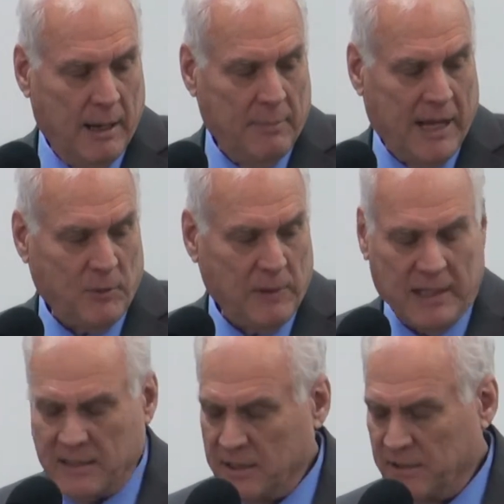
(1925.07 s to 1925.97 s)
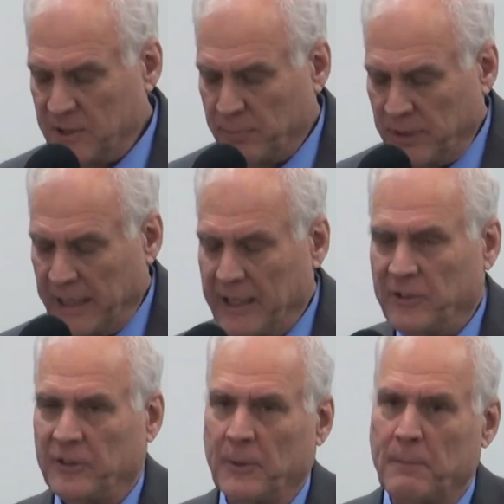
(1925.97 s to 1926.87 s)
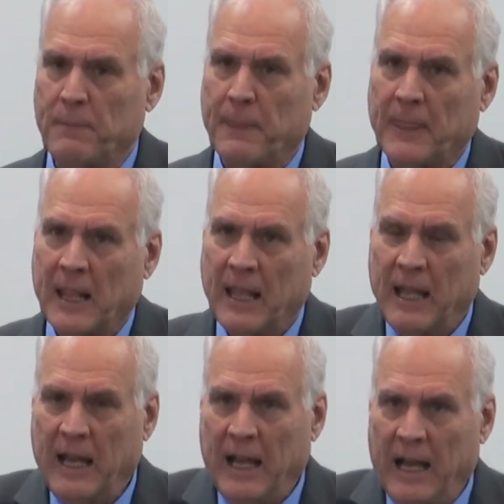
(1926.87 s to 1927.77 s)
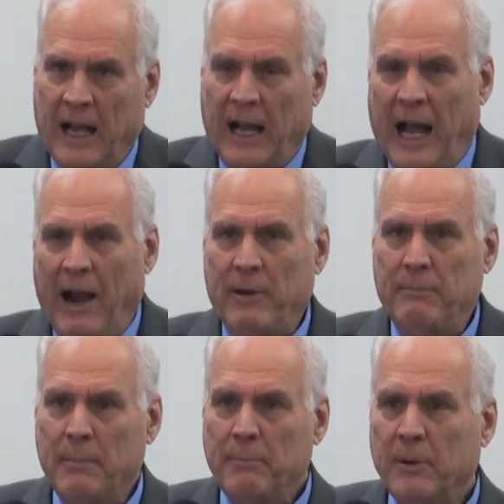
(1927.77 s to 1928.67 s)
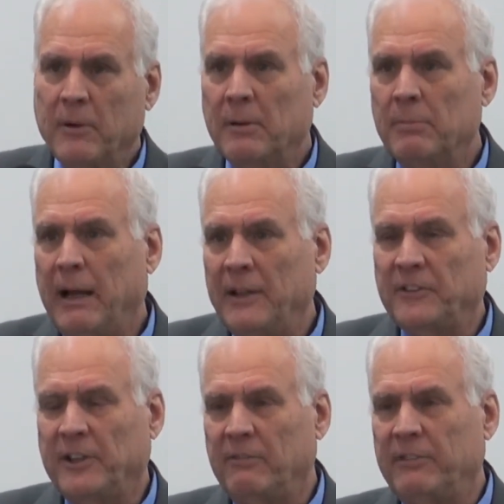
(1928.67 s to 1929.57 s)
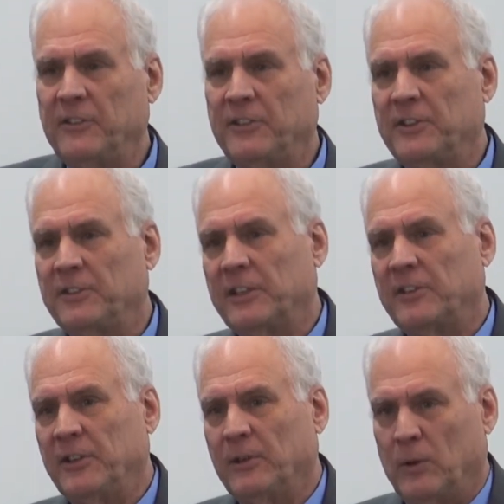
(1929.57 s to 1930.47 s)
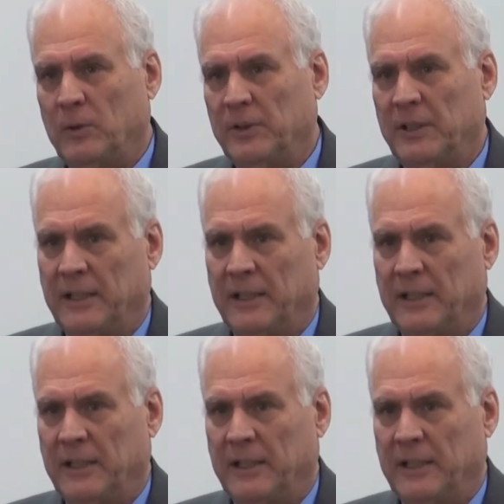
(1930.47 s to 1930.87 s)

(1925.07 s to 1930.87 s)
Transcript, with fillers: But as we get to this place, I remember myself as a six year old.